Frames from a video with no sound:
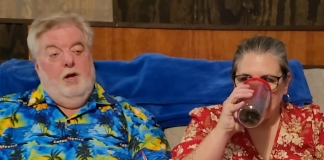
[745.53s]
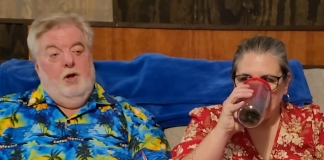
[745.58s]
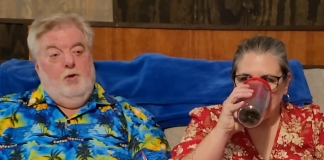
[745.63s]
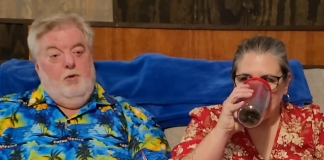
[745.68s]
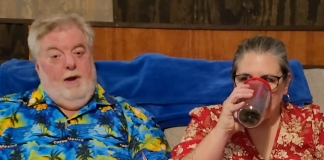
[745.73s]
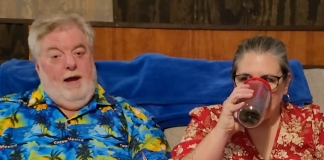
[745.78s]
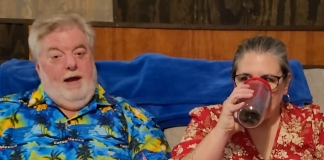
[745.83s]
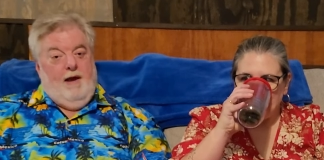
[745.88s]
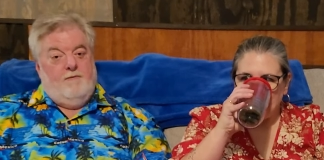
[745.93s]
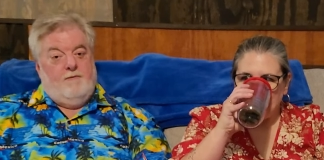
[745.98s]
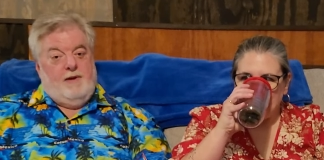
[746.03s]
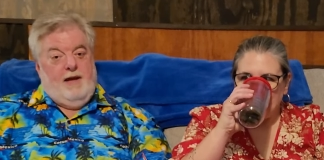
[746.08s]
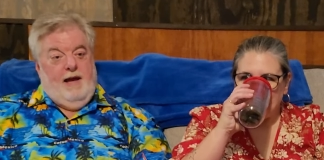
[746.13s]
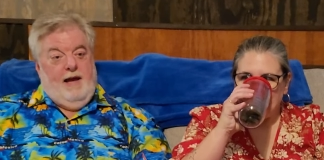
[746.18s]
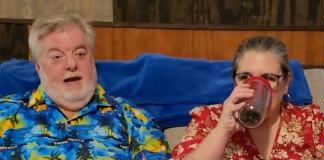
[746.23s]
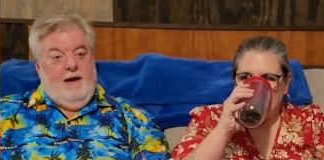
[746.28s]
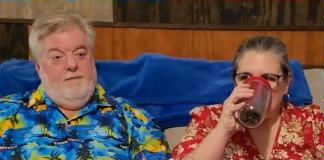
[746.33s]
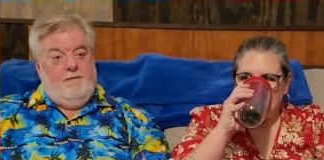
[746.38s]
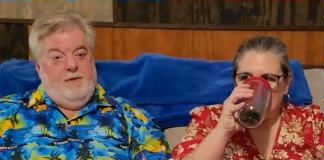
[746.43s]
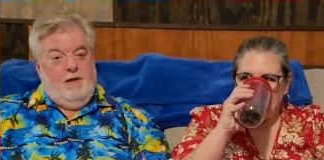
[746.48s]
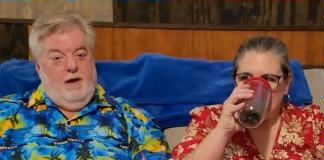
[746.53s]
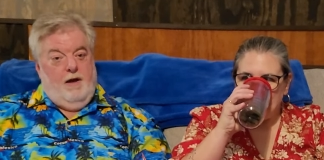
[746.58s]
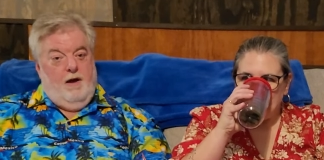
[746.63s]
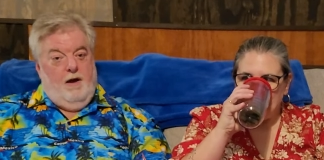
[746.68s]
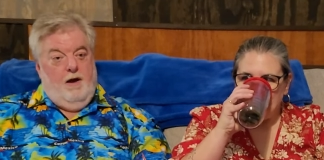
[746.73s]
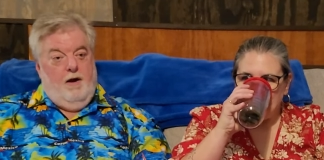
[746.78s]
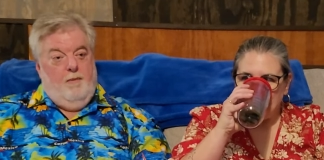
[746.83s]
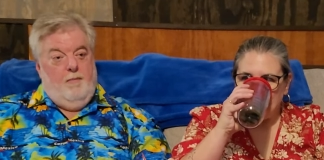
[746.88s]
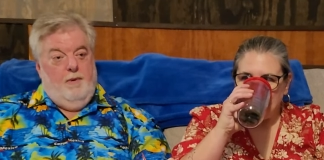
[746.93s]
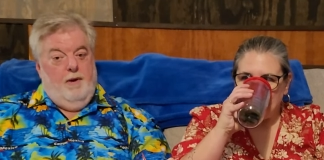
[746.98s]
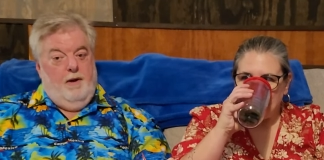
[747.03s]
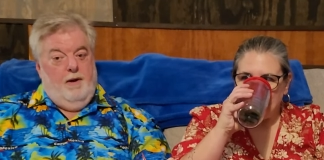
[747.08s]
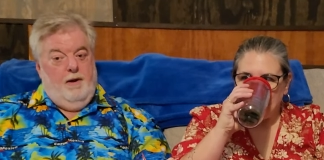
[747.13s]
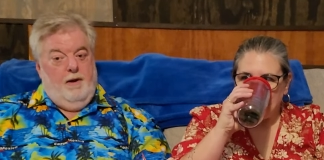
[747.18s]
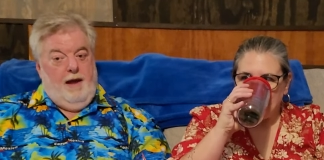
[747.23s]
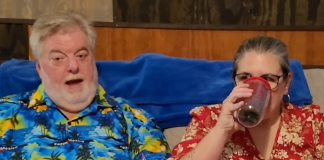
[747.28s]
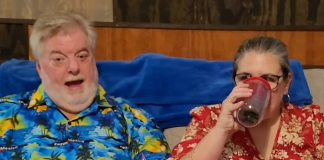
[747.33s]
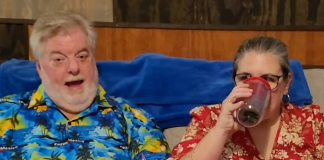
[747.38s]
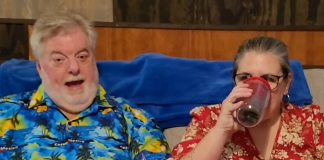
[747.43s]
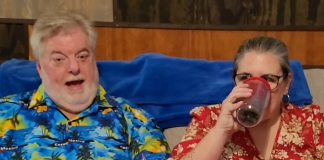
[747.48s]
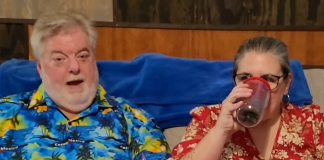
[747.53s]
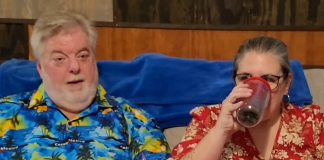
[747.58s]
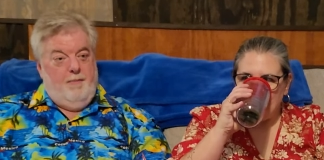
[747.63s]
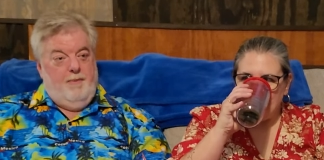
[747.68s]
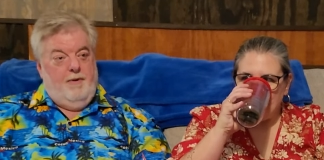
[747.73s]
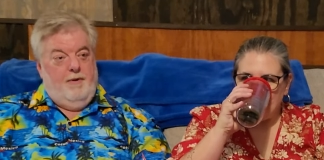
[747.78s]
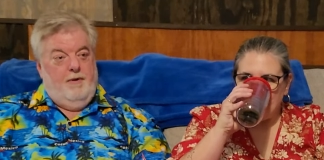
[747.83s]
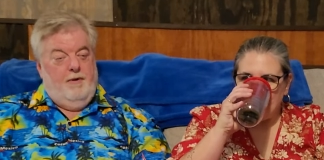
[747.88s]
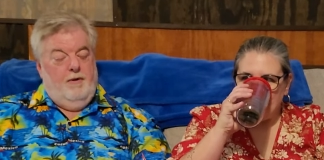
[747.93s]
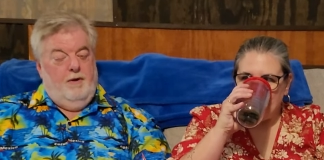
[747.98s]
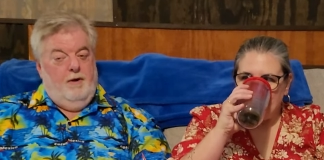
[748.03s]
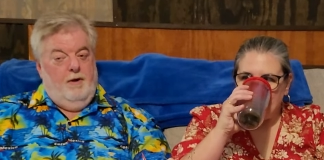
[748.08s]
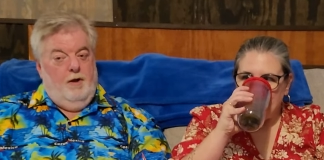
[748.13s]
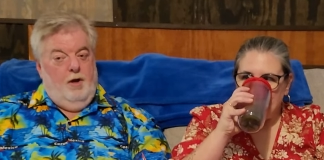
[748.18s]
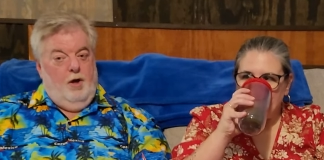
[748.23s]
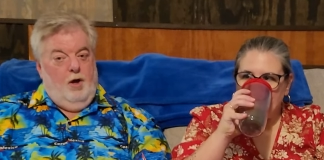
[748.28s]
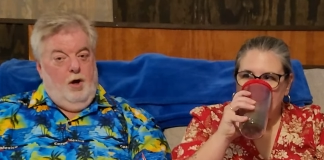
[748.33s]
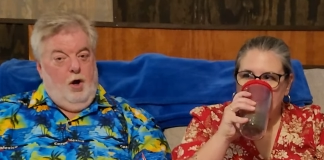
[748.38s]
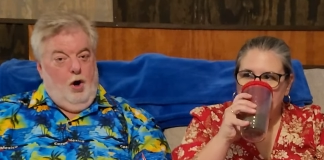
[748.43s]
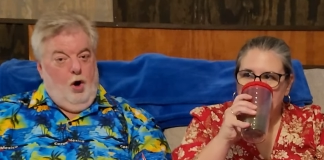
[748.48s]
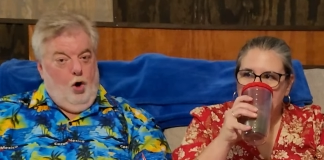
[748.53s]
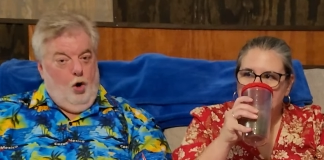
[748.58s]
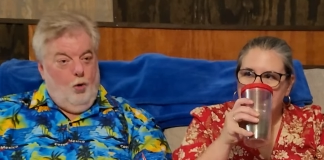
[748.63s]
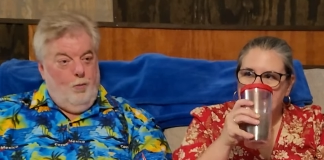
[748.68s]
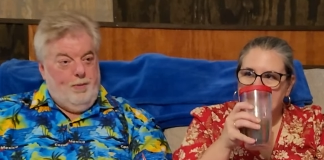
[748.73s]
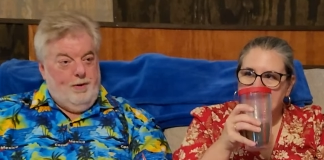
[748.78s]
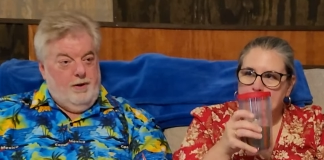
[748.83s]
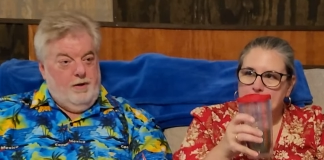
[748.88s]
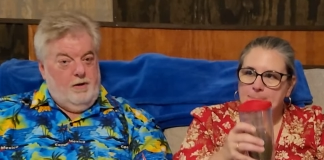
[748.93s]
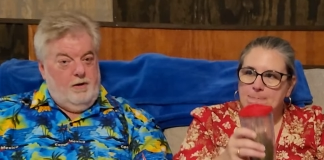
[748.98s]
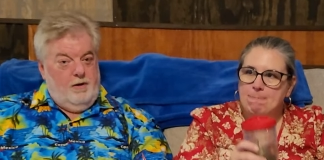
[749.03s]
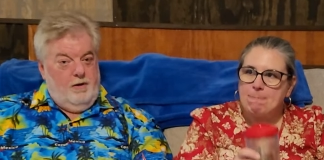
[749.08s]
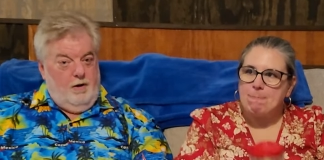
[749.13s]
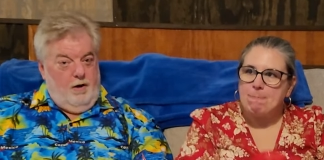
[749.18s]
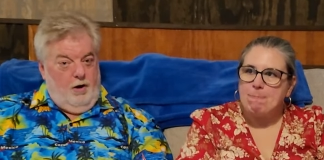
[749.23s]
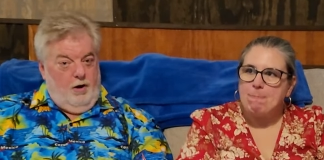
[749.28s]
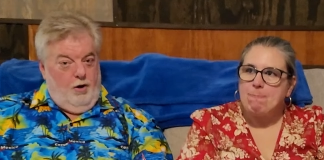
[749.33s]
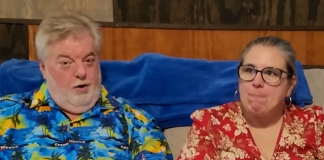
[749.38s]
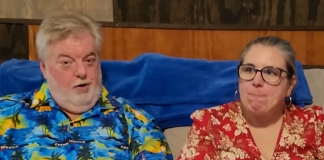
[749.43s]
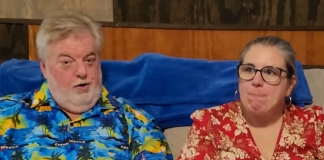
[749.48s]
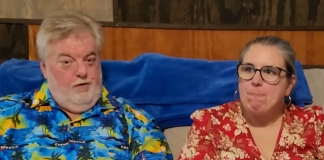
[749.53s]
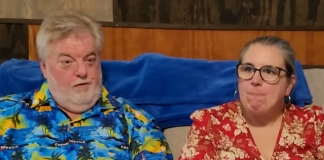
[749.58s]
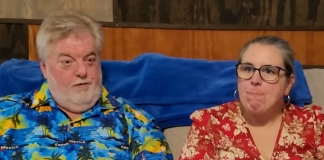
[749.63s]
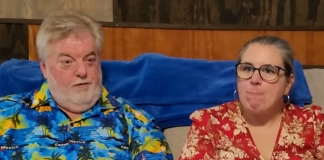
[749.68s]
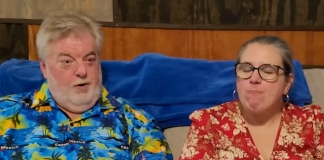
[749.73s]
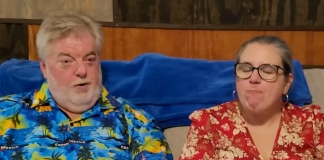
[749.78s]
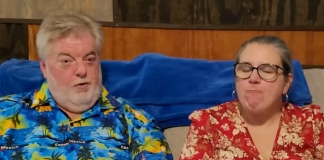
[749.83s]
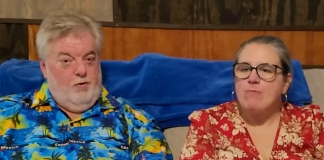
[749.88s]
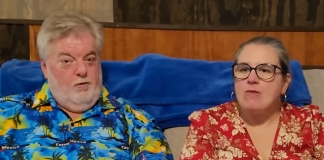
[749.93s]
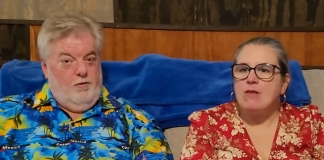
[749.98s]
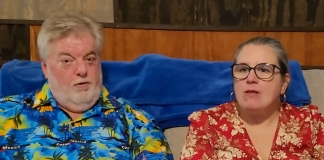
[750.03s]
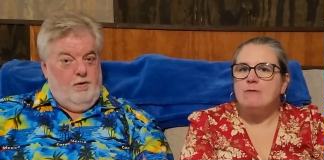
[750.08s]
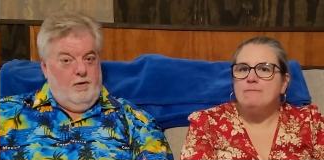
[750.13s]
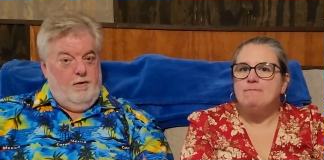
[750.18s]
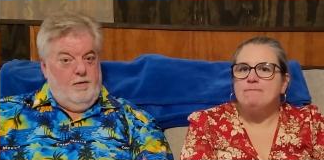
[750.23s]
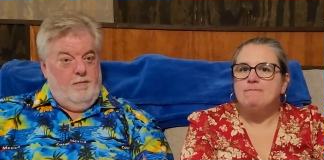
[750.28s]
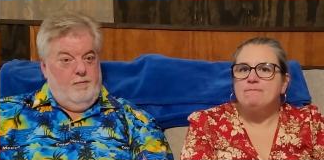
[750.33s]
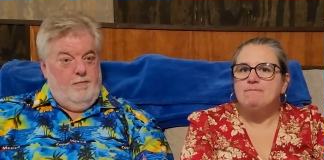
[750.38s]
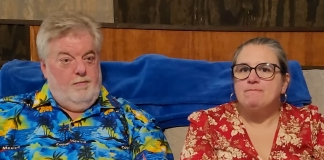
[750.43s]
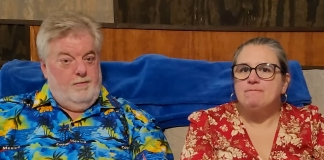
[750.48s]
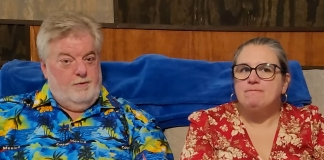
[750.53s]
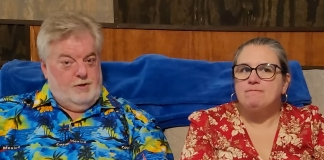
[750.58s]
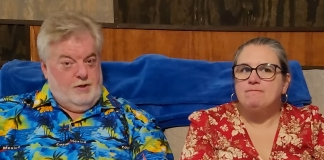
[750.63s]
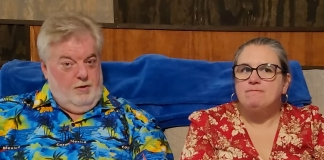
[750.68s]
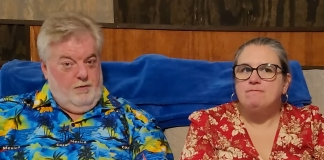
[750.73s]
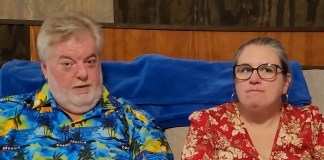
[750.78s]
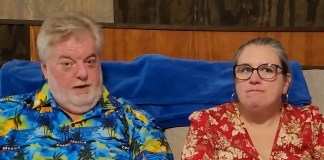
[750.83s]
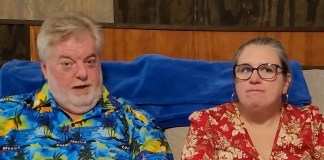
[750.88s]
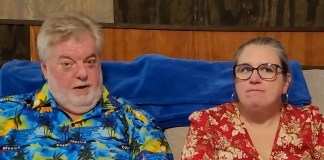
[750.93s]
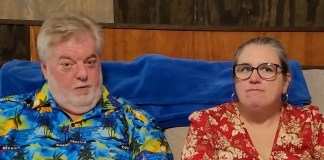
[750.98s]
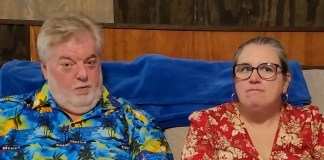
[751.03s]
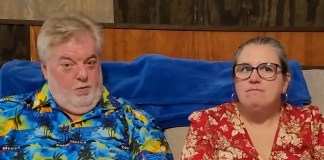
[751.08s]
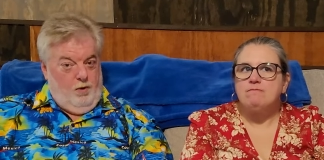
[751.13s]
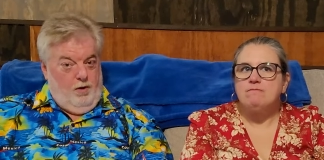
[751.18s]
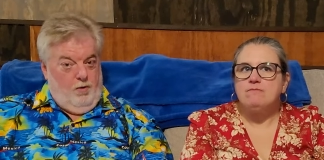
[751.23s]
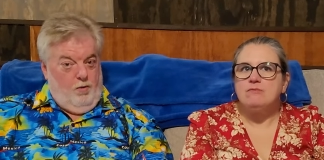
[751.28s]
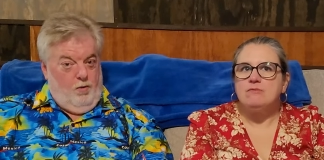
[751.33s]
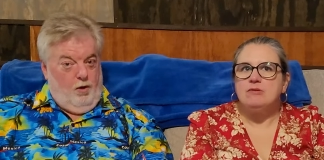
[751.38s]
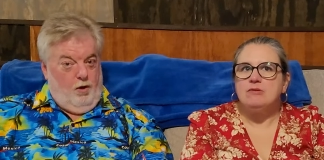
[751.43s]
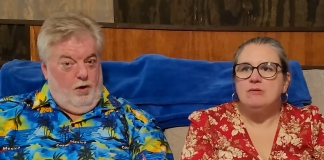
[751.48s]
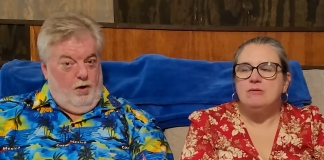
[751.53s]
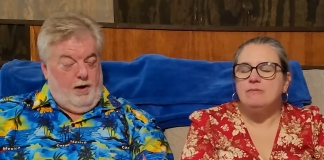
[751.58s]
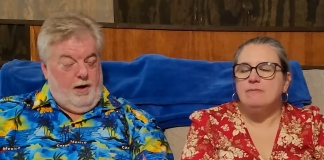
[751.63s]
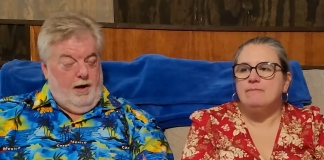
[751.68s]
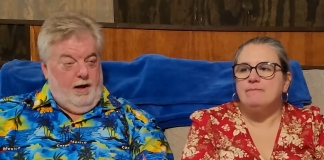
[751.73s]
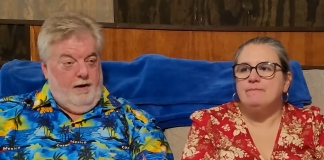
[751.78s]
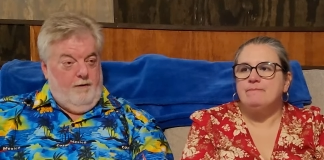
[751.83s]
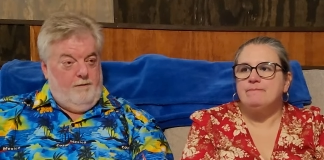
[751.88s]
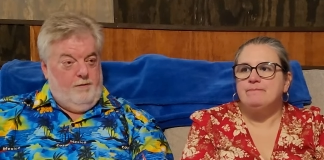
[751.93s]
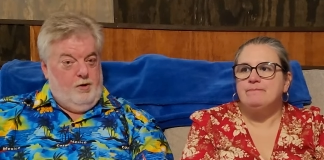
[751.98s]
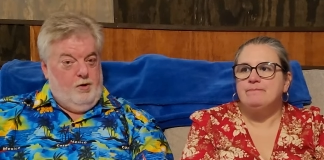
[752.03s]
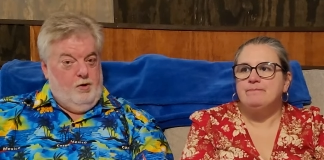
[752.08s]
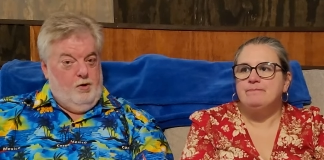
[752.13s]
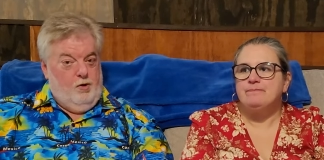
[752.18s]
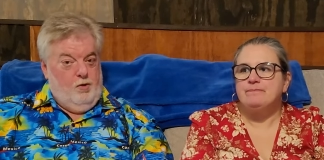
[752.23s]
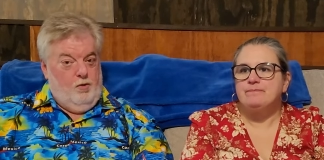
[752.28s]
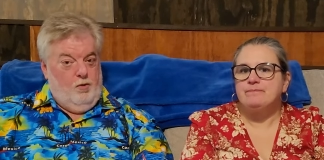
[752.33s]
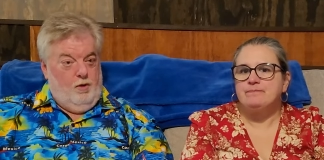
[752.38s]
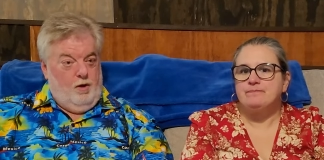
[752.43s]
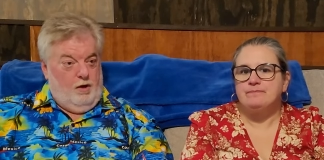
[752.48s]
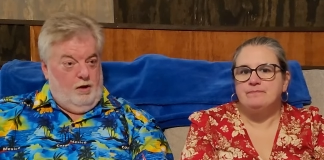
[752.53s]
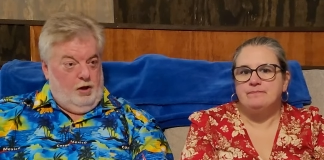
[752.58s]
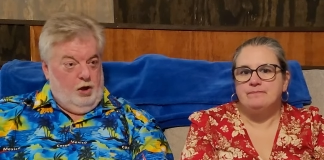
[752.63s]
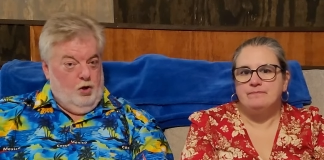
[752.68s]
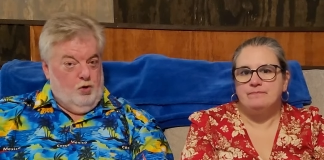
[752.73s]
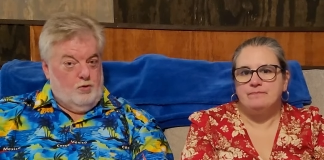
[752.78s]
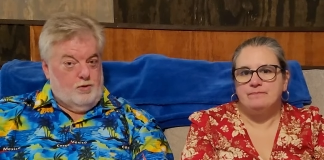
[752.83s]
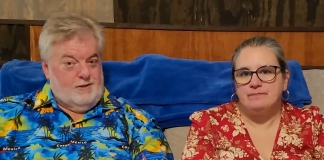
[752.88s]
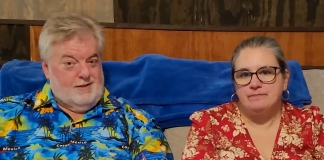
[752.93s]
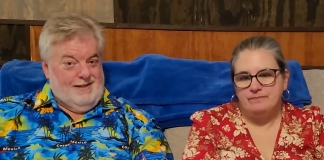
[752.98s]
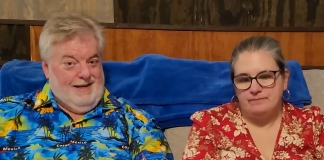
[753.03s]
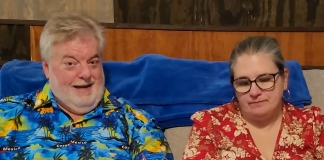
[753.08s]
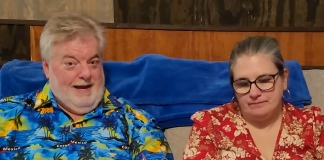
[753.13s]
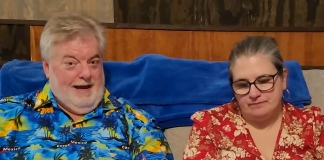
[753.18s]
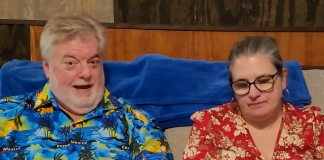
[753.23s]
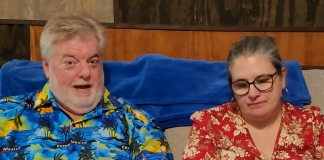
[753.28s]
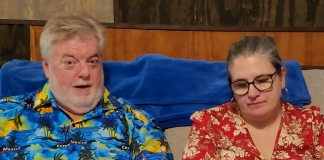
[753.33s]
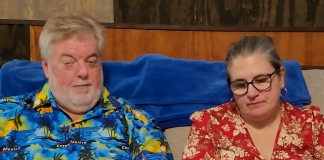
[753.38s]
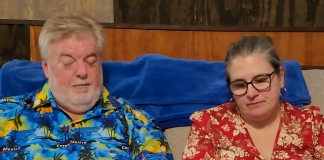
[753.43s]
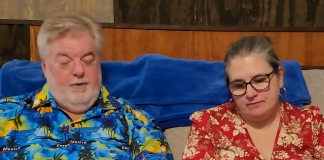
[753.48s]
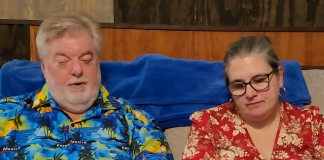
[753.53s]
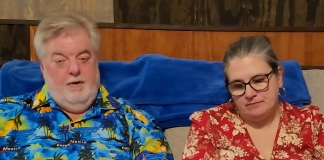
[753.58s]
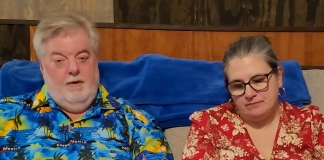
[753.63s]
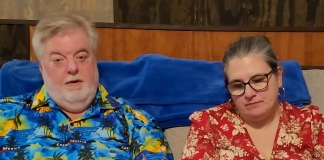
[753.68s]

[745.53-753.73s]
Speaker 1: You have to have the Hub app open on your phone so that it will work. If you close the app,